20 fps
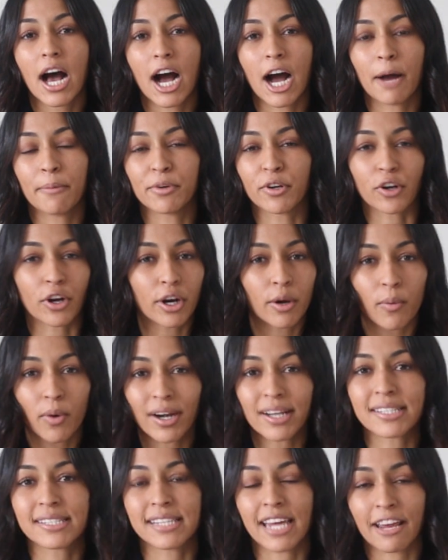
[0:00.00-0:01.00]
um, you're going to
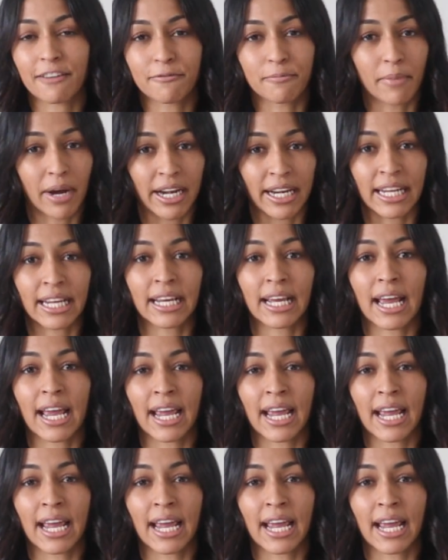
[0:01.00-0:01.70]
want to save money.